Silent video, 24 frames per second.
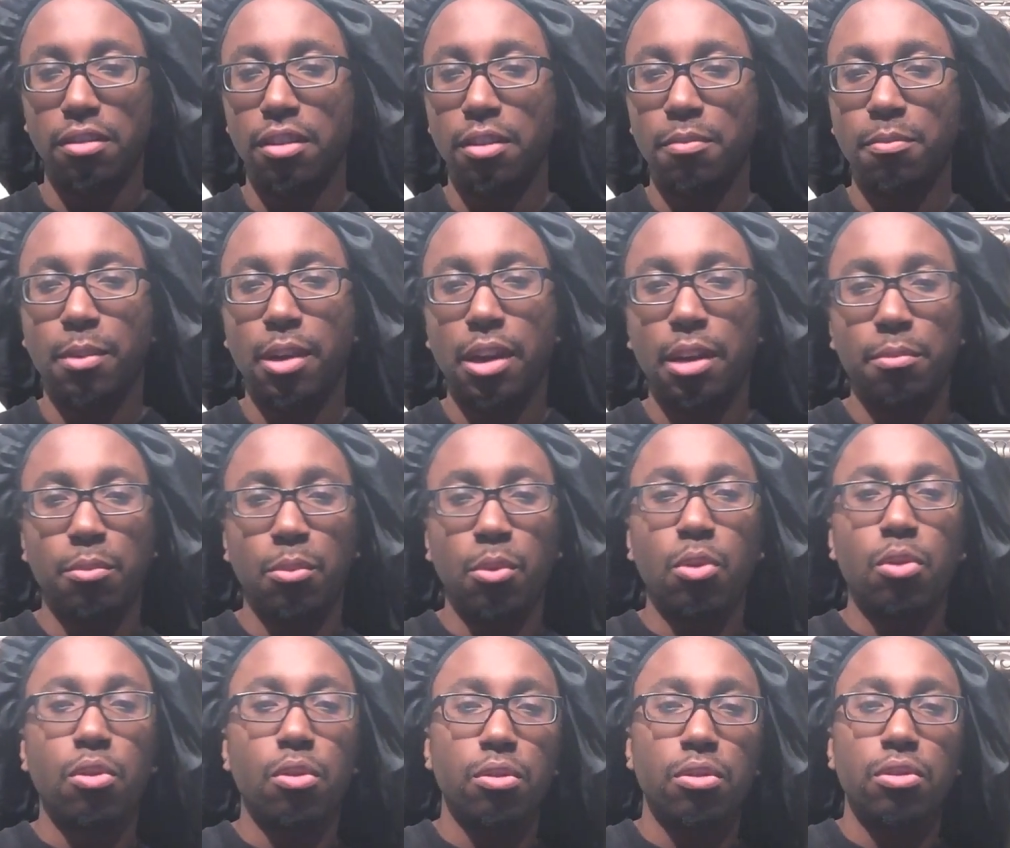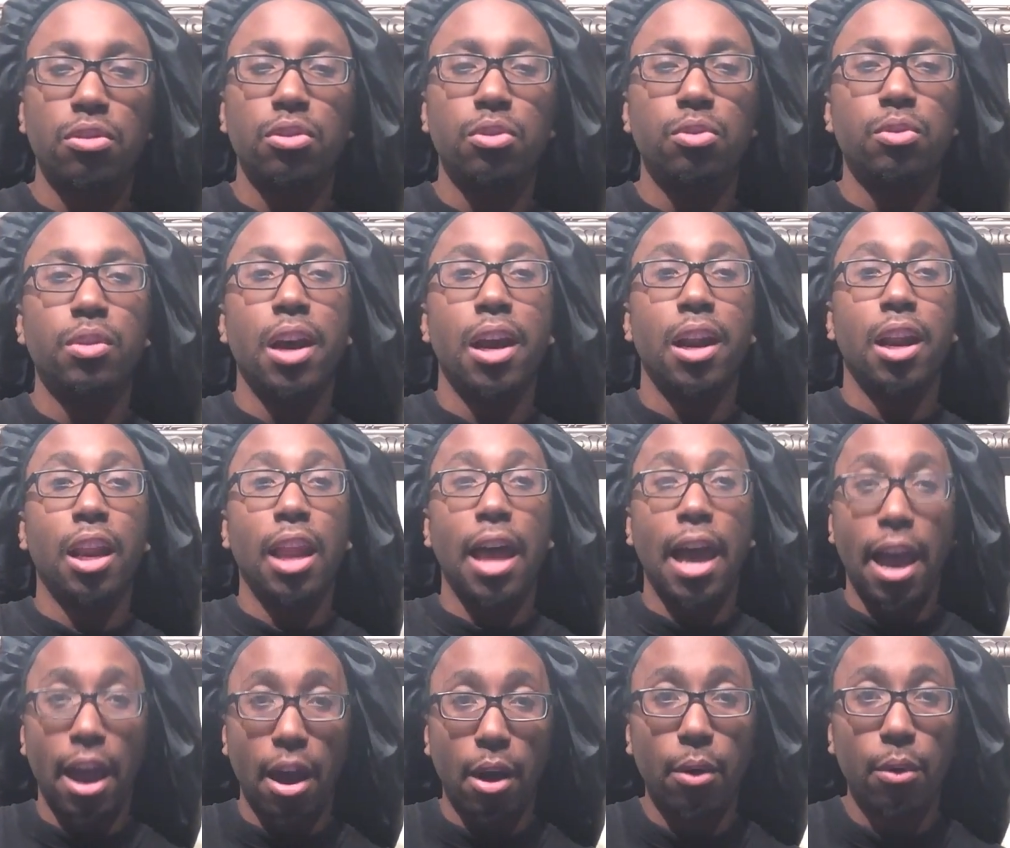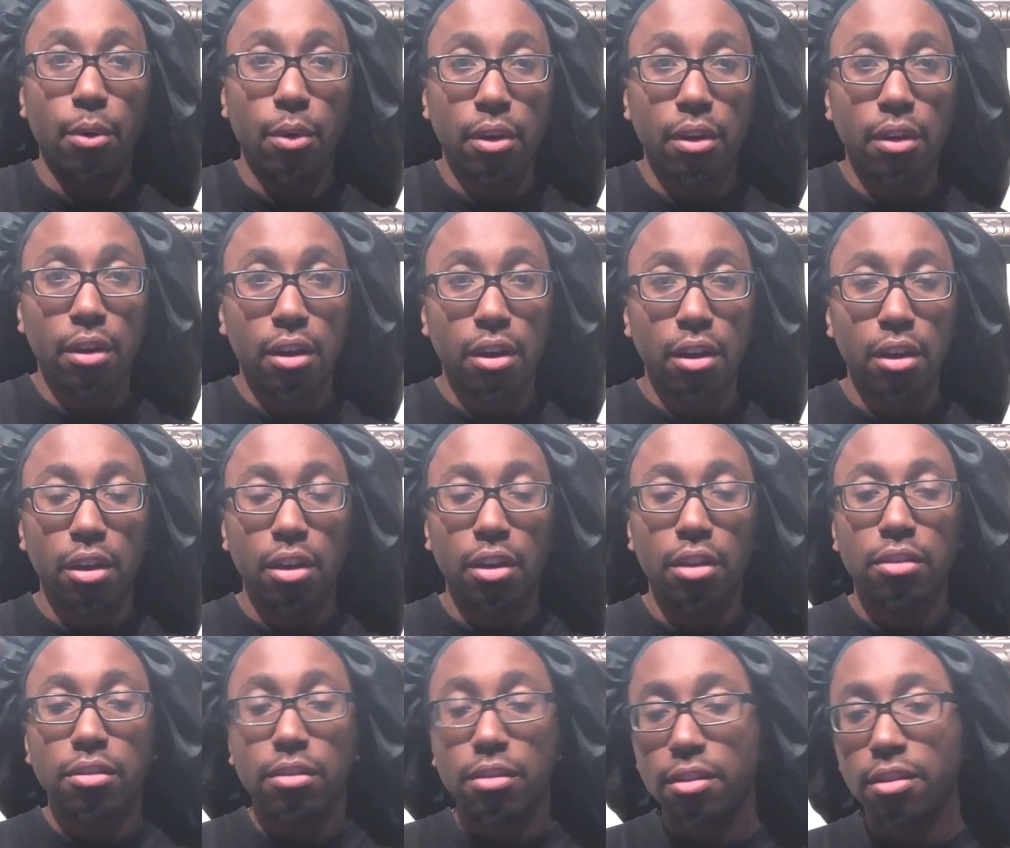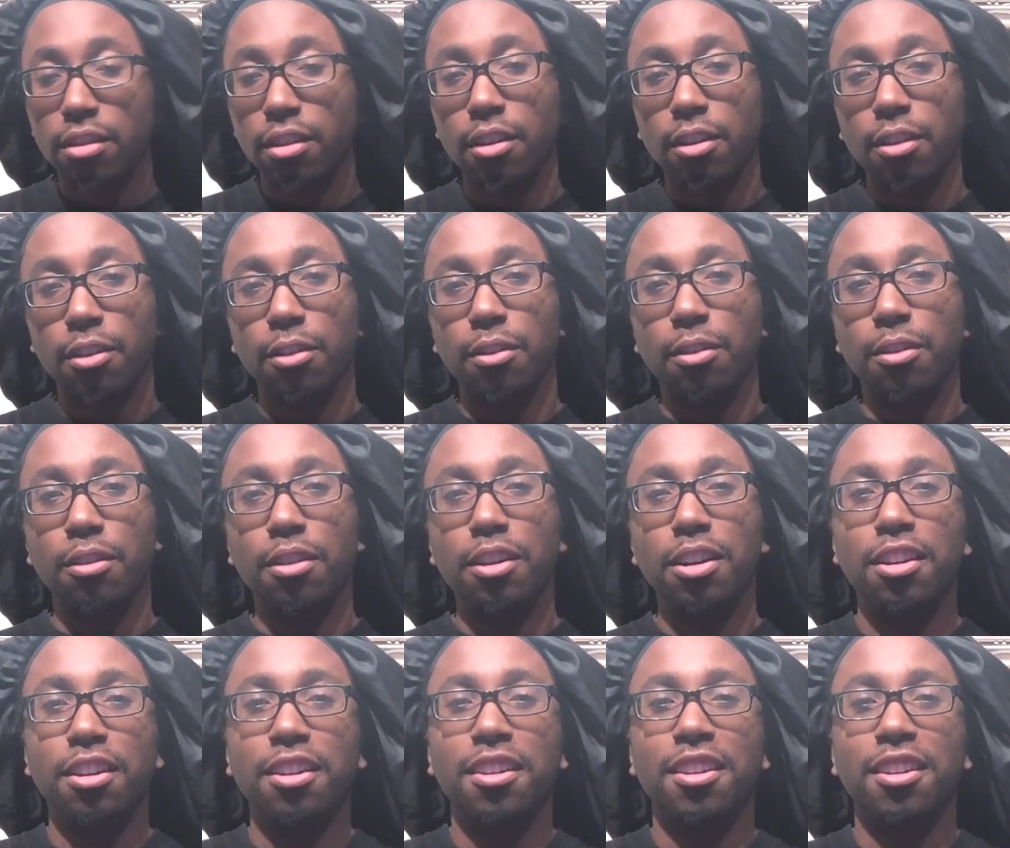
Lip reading: and my morals do not allow. So,